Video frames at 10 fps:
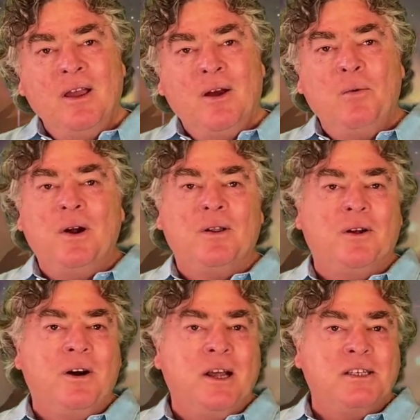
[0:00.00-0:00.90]
We are
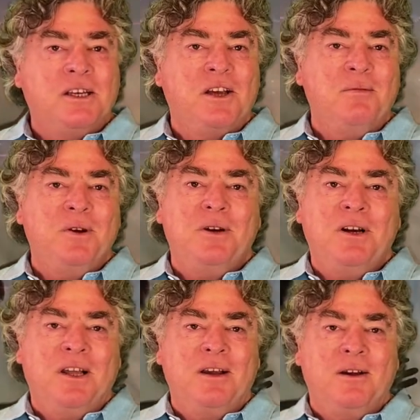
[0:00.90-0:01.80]
learning as a
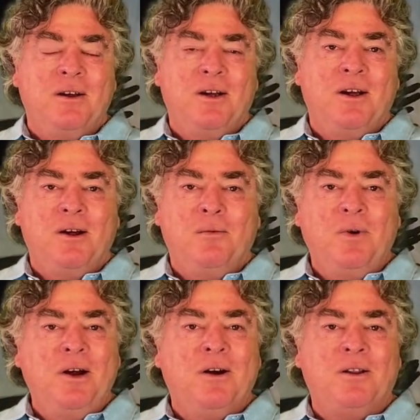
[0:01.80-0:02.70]
community.
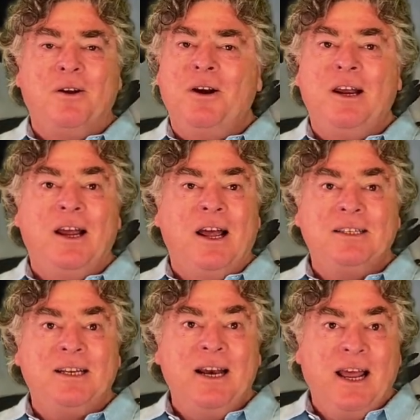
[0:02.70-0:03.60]
We are learning
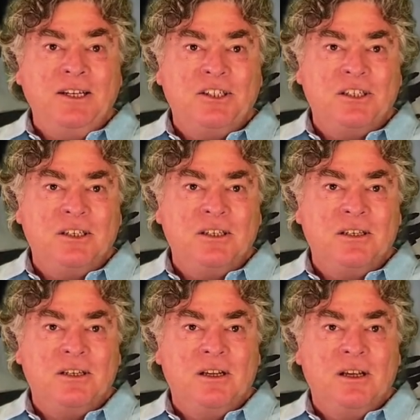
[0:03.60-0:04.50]
as a nation.
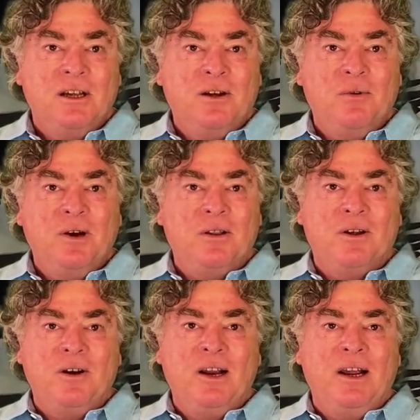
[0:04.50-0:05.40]
We are
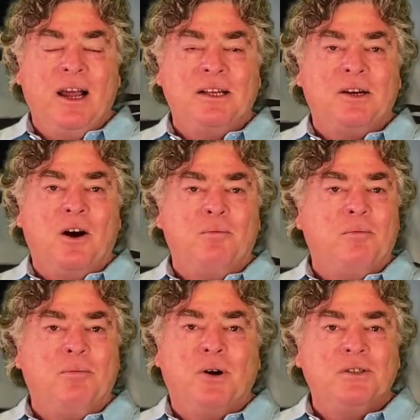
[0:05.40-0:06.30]
learning as our
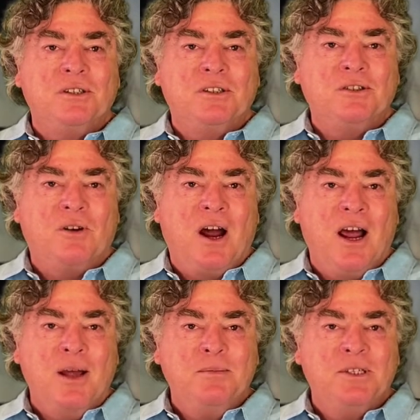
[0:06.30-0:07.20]
personal
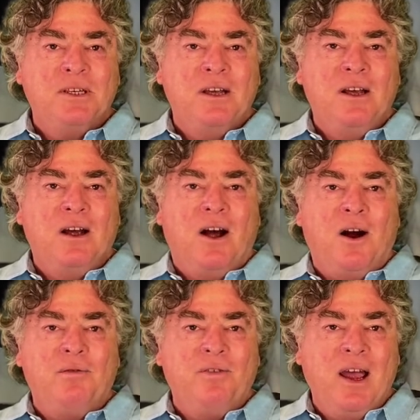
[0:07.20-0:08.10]
tribes,
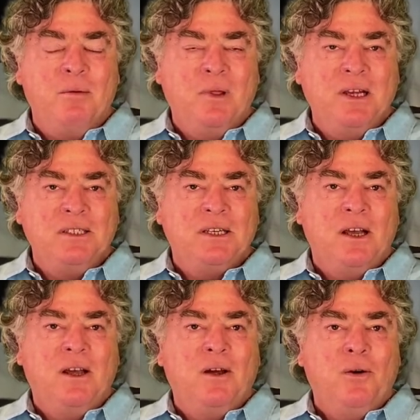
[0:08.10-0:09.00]
our families.
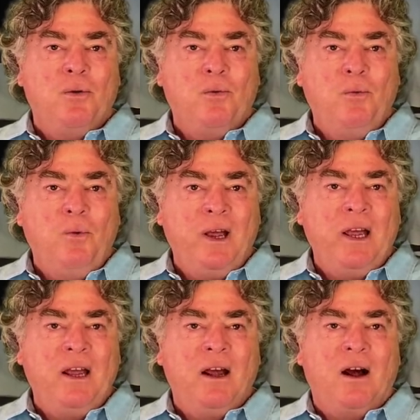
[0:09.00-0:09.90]

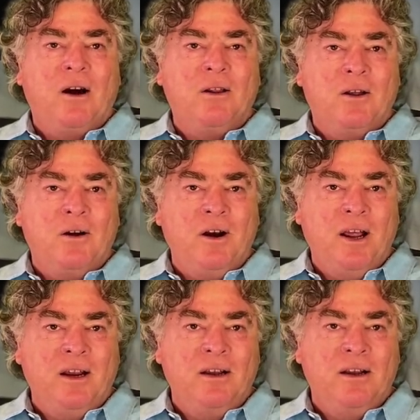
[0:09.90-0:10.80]
We are learning.